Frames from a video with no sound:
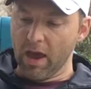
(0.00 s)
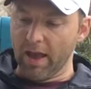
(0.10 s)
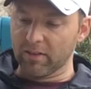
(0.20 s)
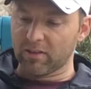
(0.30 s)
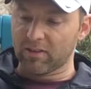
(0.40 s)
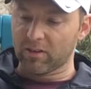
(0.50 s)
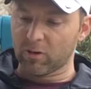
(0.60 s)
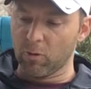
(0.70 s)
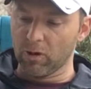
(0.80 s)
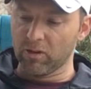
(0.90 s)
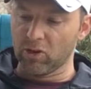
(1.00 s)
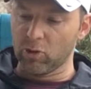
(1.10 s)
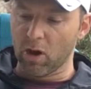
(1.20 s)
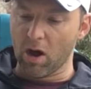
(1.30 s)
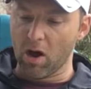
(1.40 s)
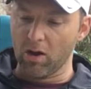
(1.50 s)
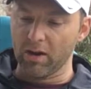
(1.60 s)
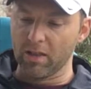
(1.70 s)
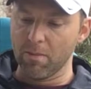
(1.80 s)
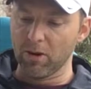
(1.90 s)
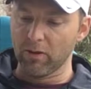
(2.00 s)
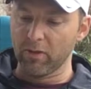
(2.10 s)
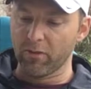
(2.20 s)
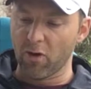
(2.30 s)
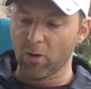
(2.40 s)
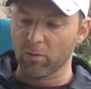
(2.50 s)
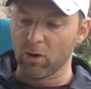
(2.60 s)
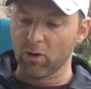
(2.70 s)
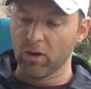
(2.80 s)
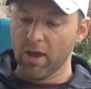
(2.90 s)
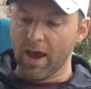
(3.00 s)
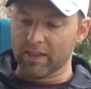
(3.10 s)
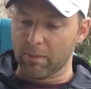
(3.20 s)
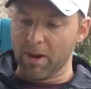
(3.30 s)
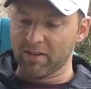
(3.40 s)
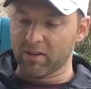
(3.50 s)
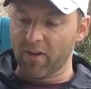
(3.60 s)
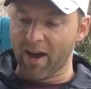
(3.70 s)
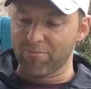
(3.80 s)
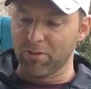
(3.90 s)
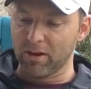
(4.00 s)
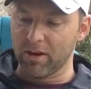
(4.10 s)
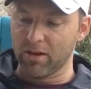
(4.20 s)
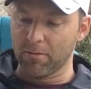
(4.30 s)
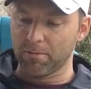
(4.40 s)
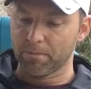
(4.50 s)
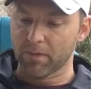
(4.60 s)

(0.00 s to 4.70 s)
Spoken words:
and squelched to a halt in the middle of the farm road at the base of Half-Blood Hill.